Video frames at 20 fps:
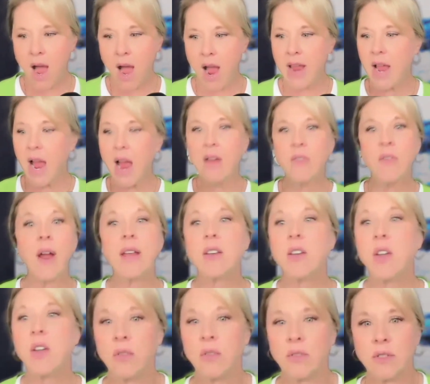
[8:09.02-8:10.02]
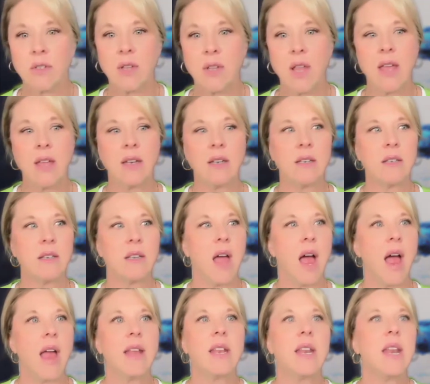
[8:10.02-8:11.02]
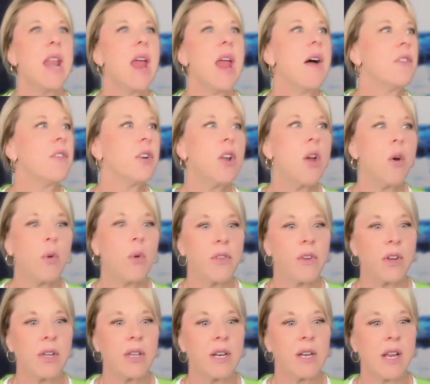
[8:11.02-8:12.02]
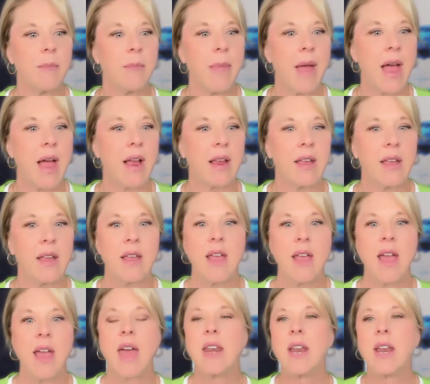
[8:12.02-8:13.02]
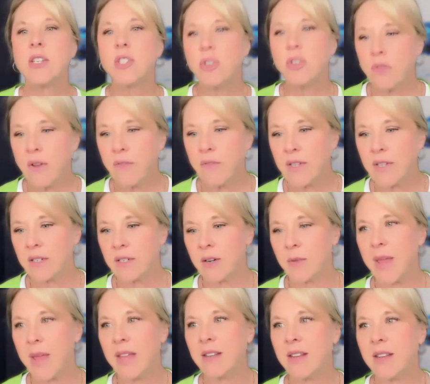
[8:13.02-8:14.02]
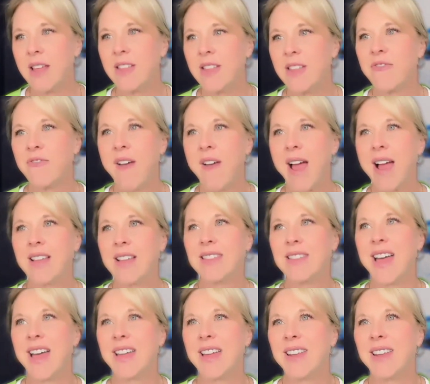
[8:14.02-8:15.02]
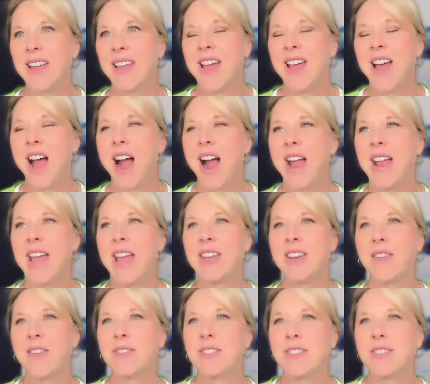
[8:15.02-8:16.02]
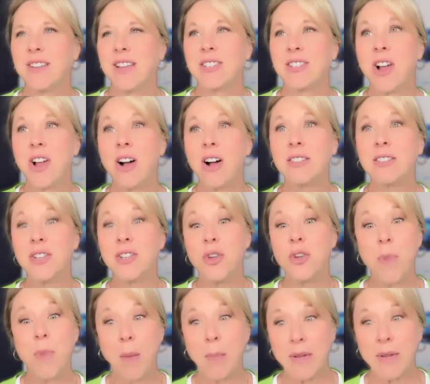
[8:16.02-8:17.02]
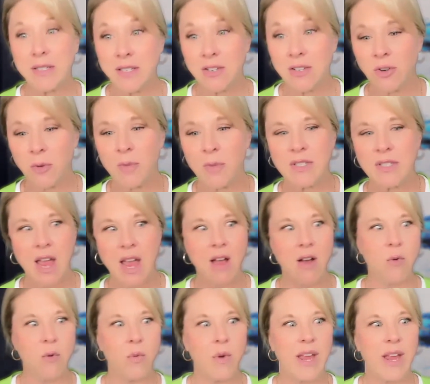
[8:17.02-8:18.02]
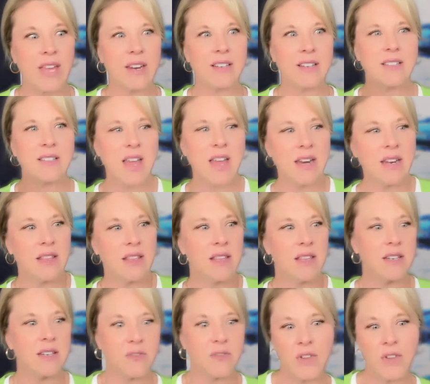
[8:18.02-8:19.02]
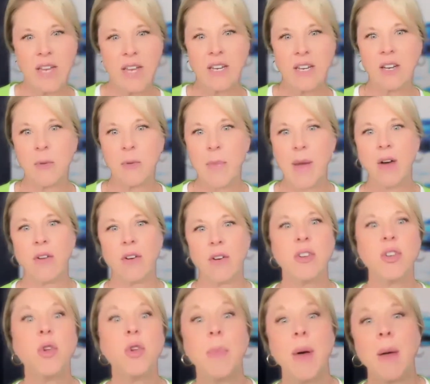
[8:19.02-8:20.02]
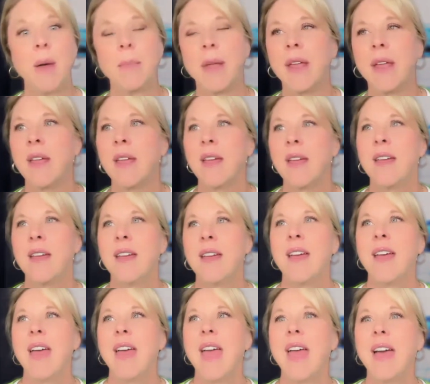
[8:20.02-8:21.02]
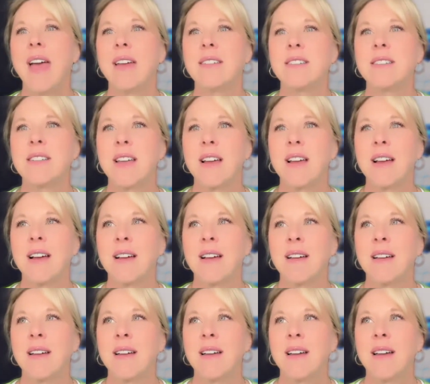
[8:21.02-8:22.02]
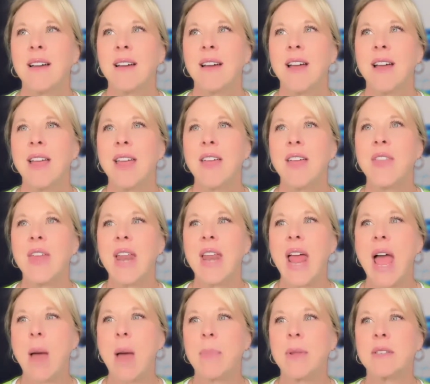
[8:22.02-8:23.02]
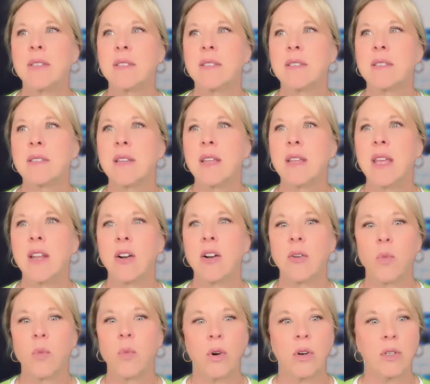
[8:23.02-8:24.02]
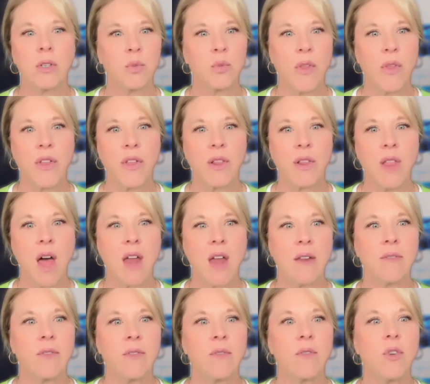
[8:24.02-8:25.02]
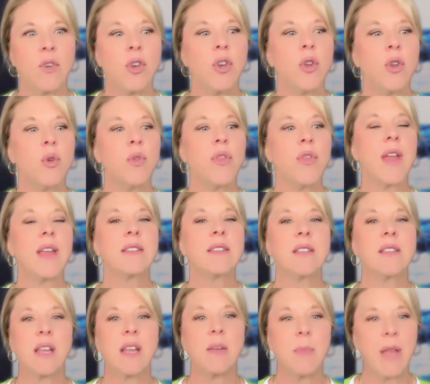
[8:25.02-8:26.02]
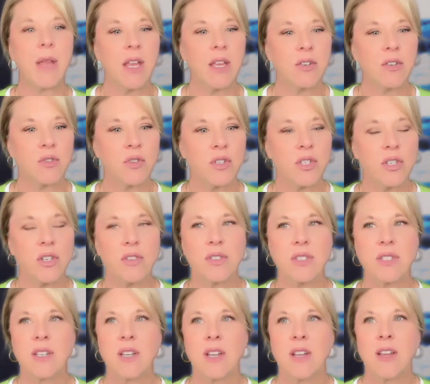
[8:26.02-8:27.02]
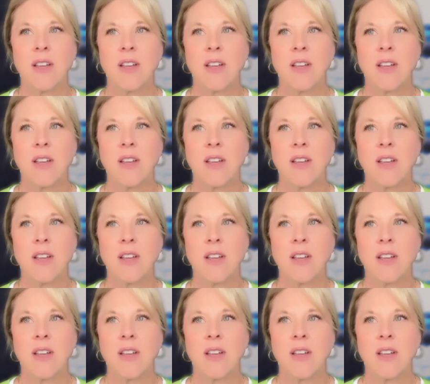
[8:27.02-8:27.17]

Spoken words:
I write notes and I never know when they're going to come back. And I do revisit them. And the fact that it's called new puppy syndrome. It's how we get excited and then deflated about a new puppy. And that happens in our world with a lot of new things that can be introduced.